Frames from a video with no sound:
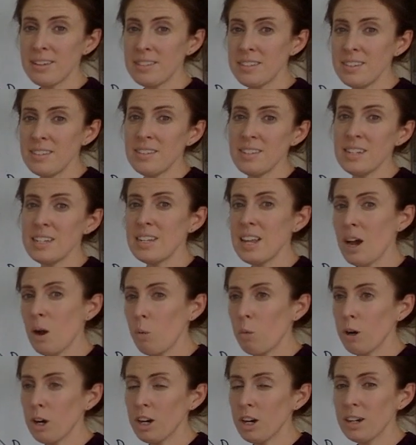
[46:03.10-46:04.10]
SEC
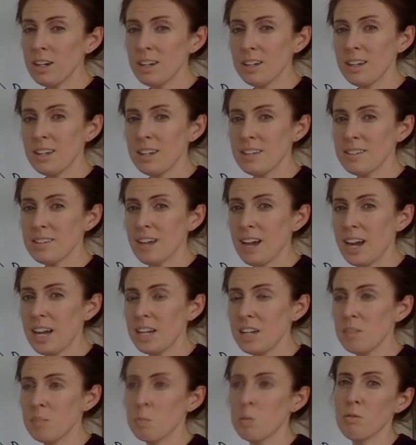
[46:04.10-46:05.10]
network is
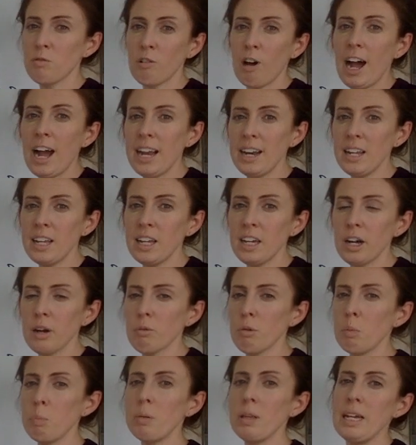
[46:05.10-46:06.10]
kind of providing a
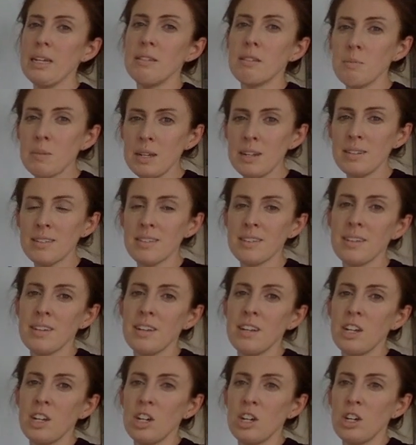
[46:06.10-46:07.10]
replacement
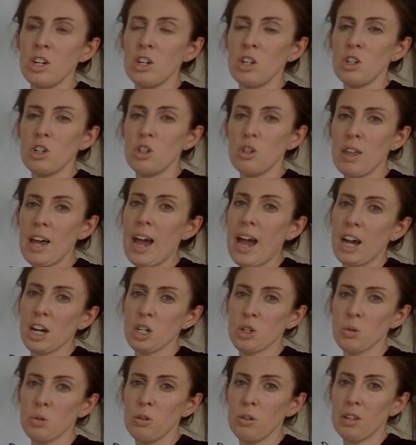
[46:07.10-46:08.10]
to the
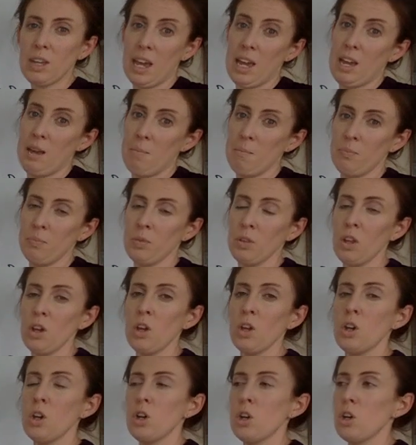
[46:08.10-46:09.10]
actual game.
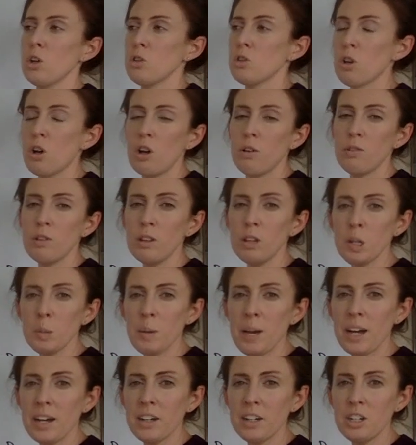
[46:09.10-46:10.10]
So if you look
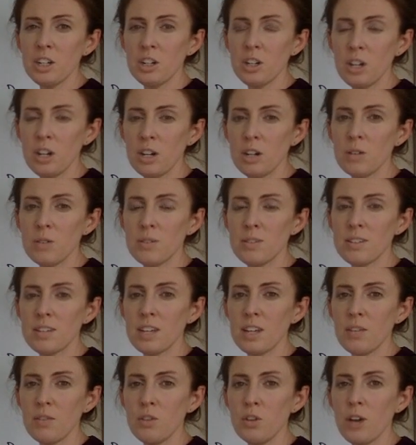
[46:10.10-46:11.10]
back on your notes,
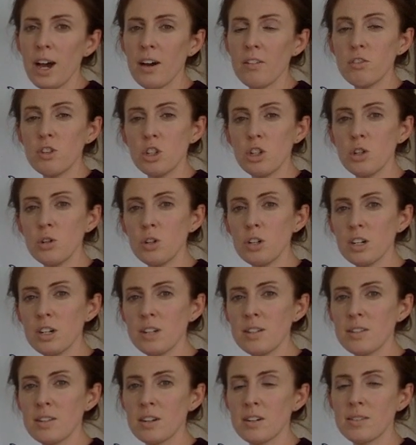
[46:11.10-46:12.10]
if you have two
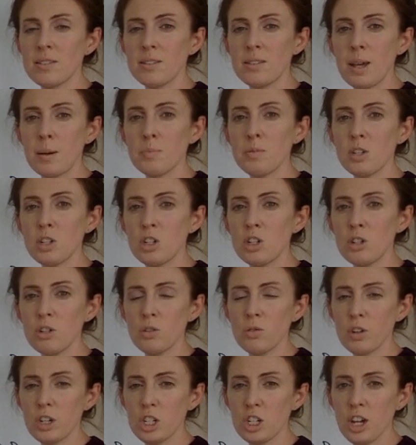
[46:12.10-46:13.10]
goods that are substitutes
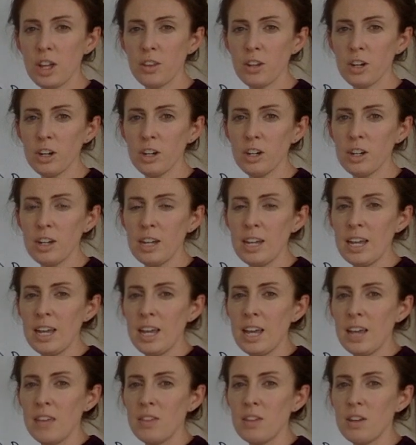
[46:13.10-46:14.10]
for each other,
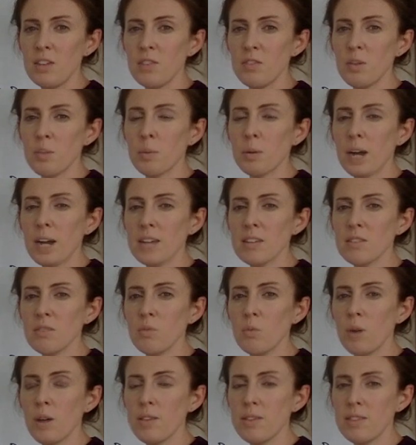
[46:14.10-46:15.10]
then if the price of
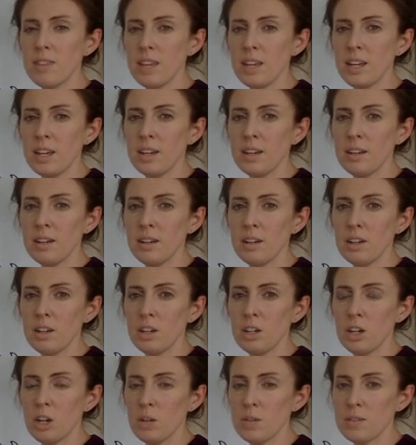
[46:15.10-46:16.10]
one thing
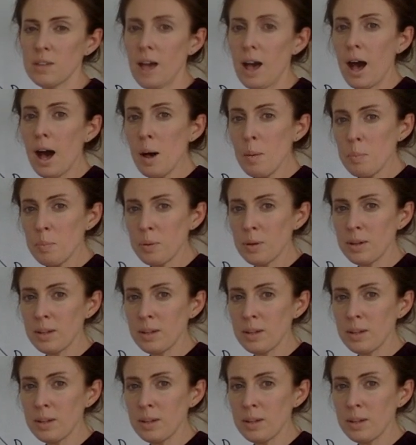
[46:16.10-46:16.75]
goes up,